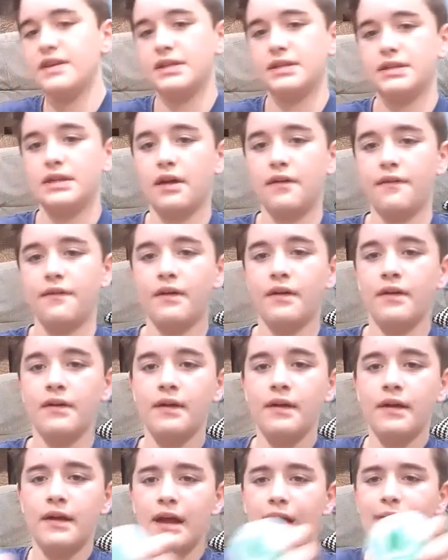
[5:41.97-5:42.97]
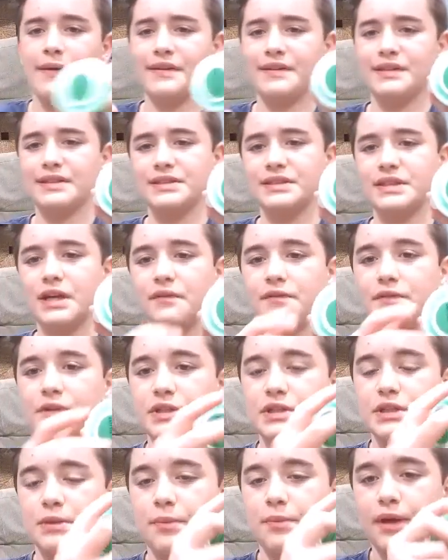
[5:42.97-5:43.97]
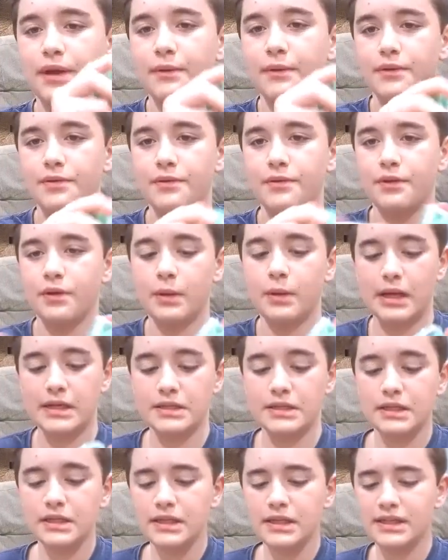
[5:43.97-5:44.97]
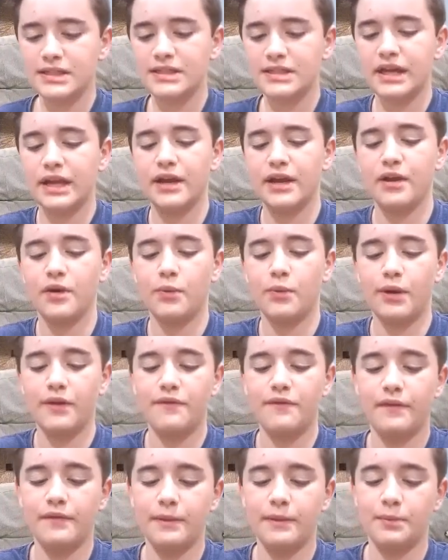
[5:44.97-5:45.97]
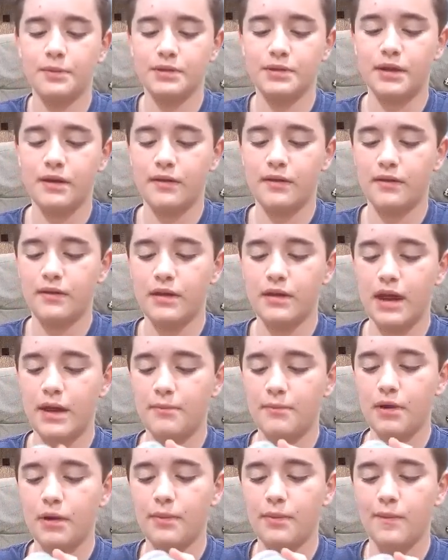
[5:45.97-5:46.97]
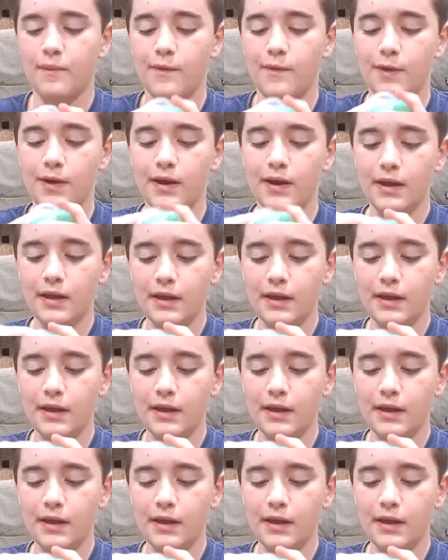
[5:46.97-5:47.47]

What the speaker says: stuff. I like this stuff just to play with during class. It gets taken away 50% of the time, probably more.